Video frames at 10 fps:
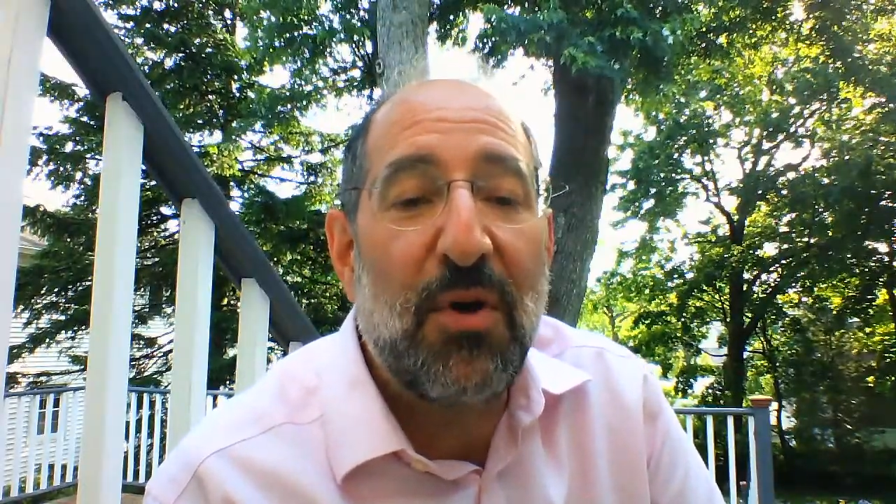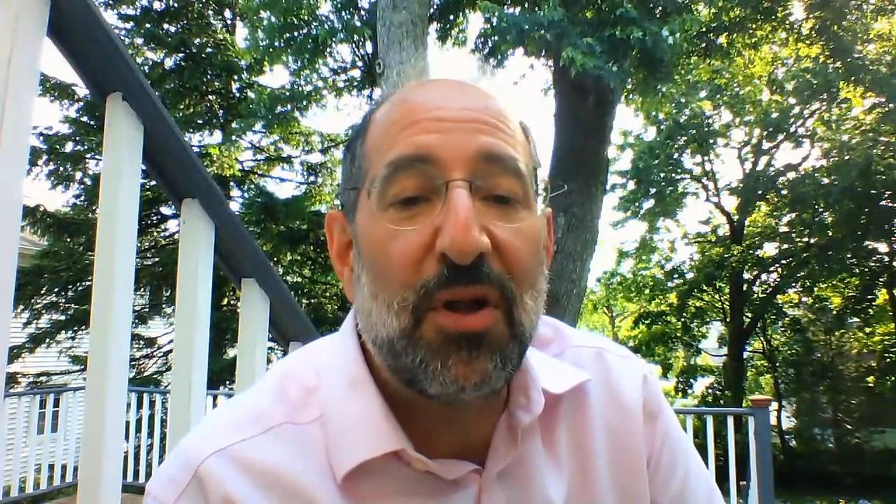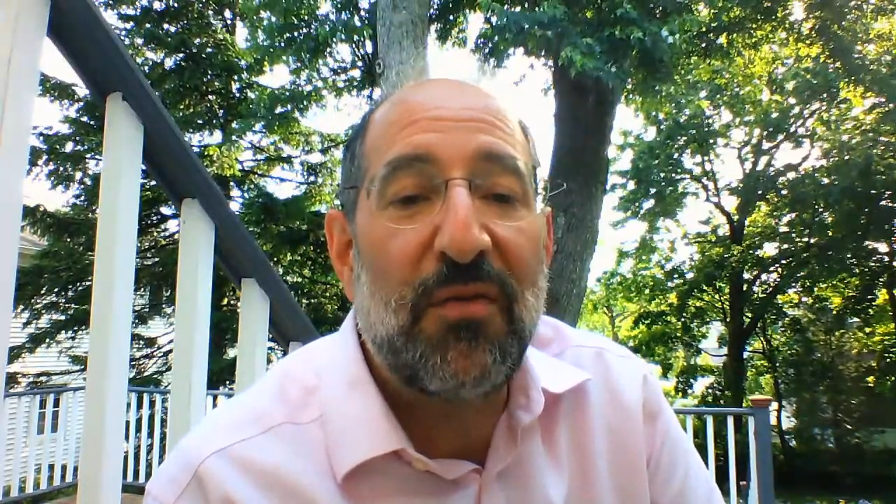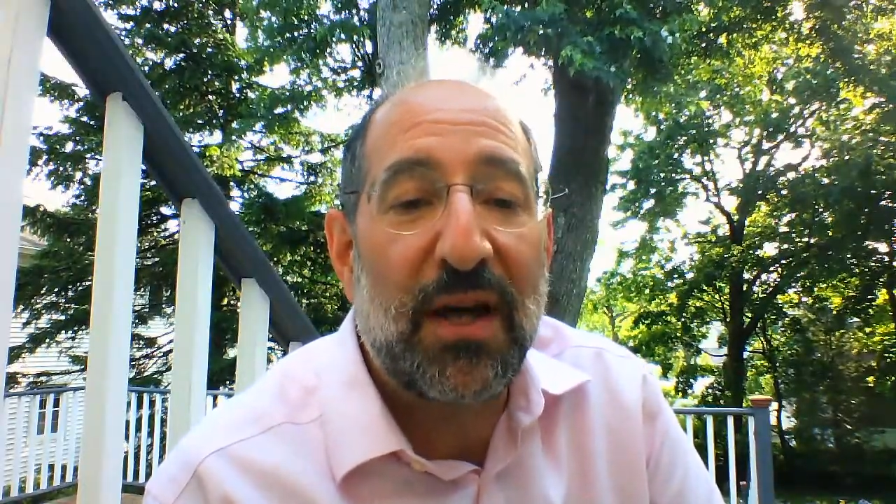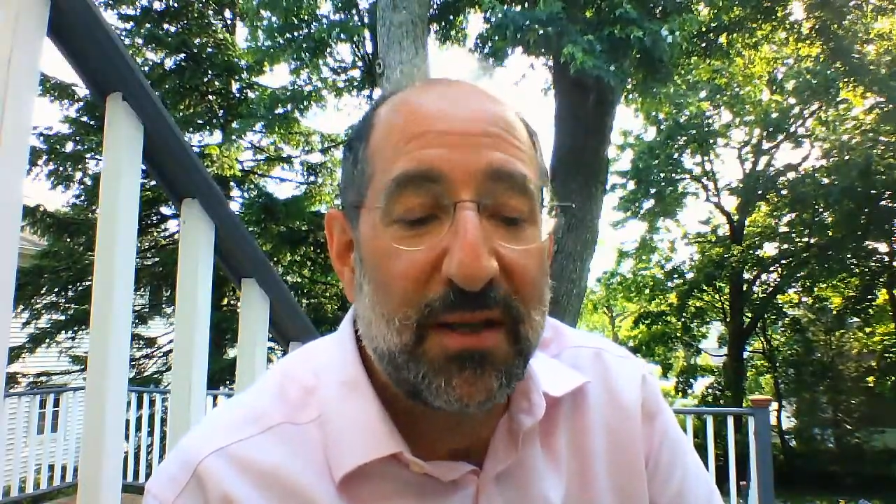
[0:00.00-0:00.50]

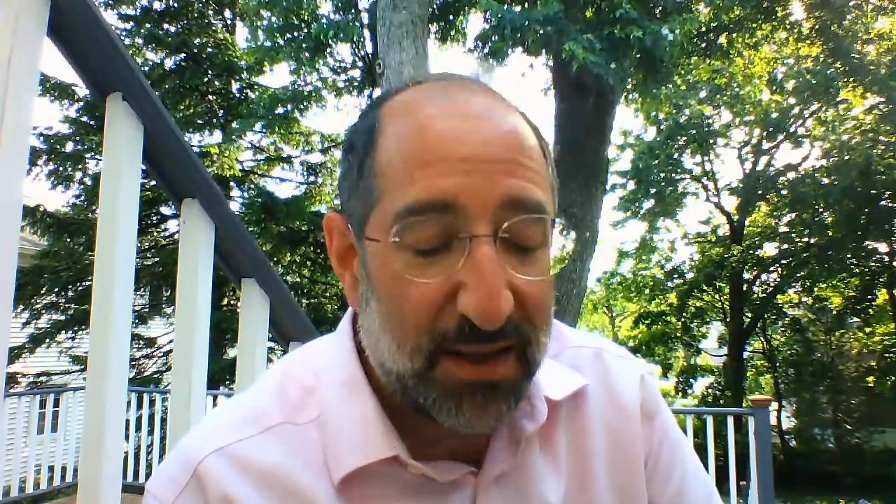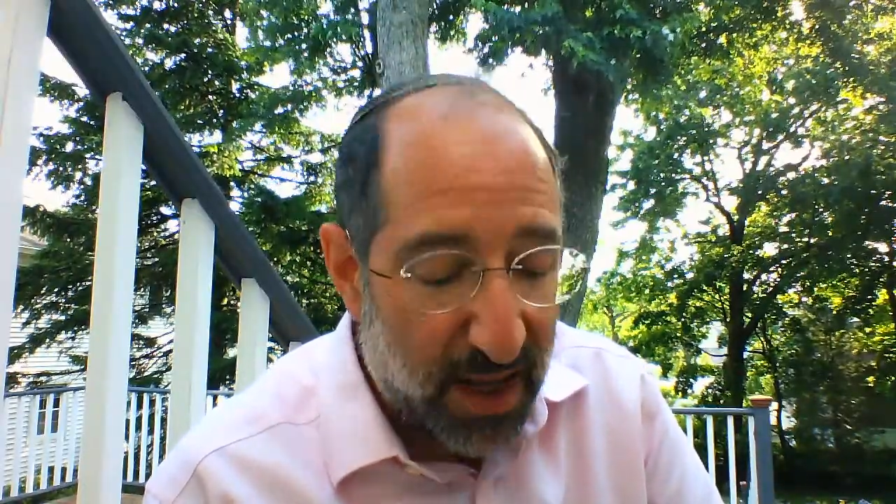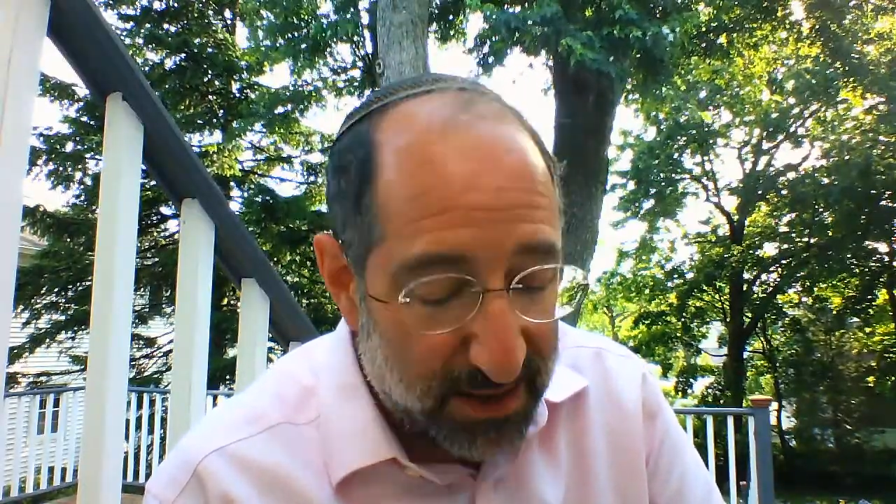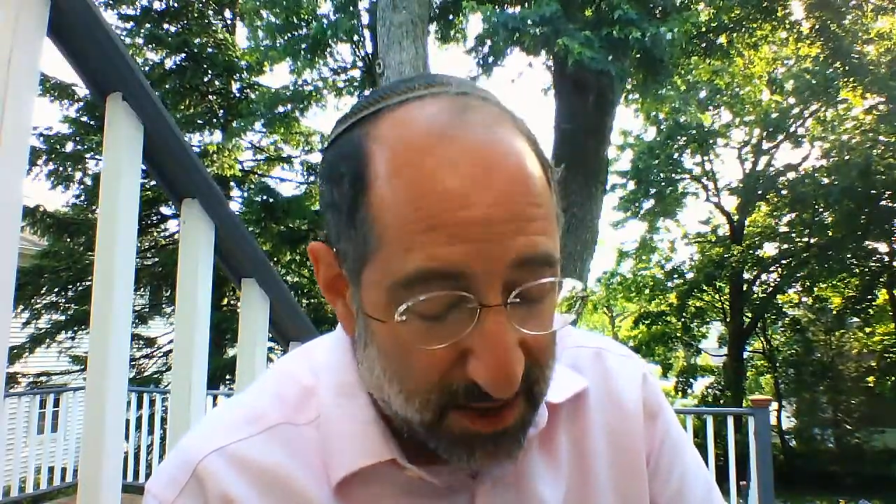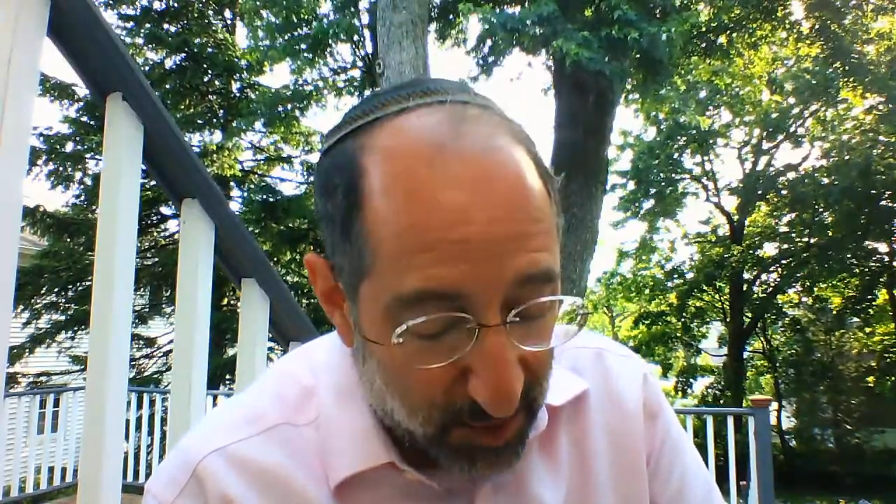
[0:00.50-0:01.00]

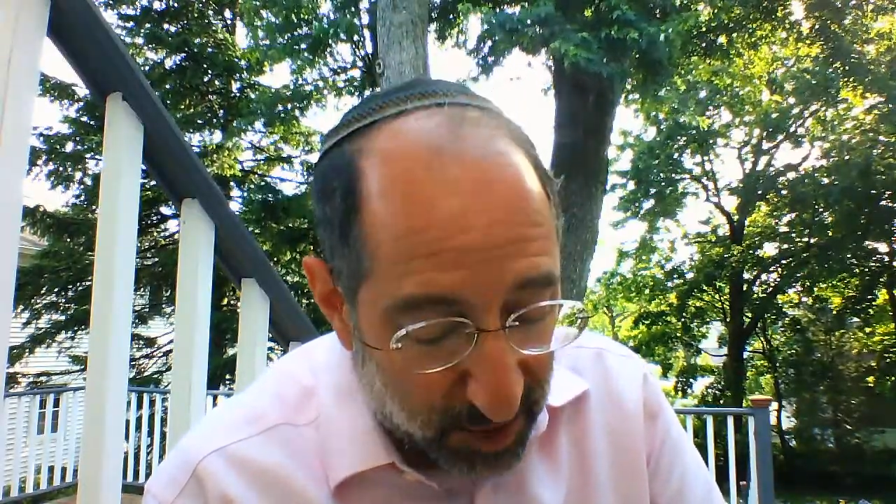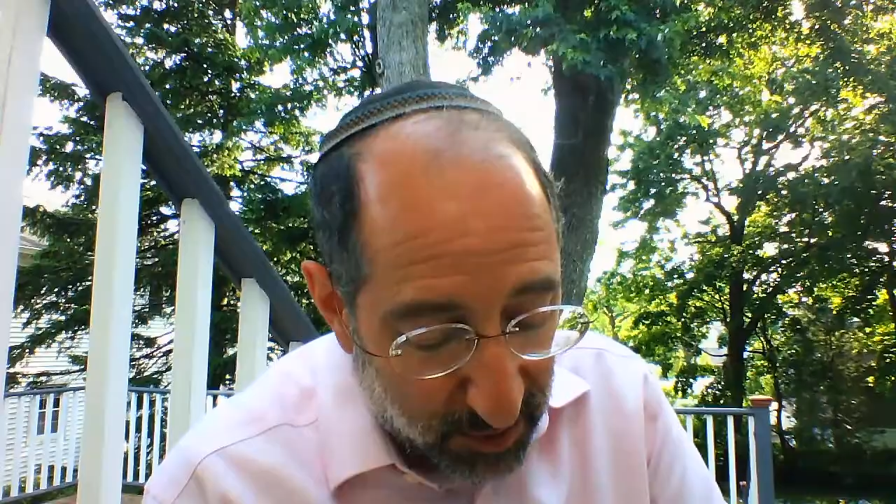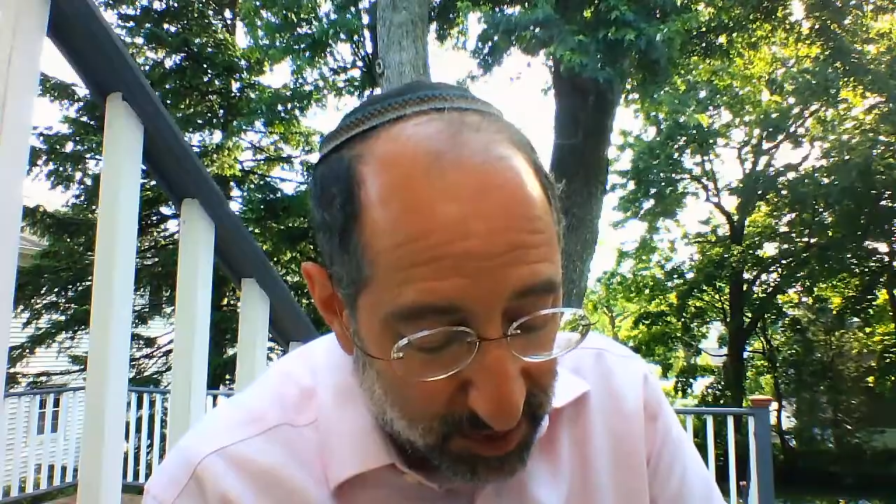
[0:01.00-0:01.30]
bolavat someone who